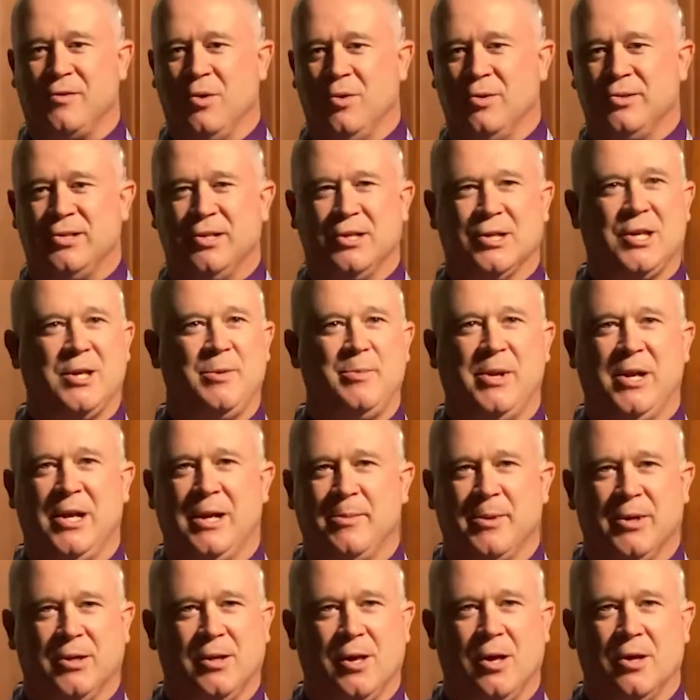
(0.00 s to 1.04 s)
going to a community
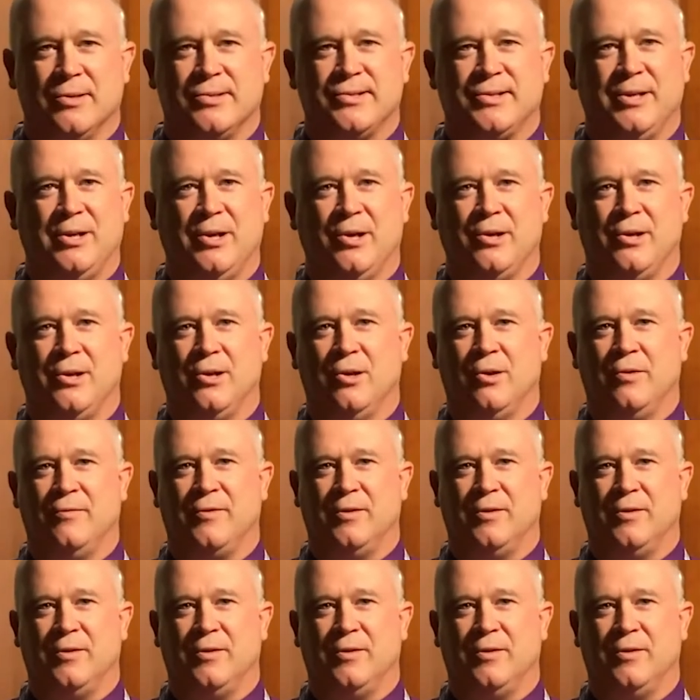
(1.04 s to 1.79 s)
mental health center, you know,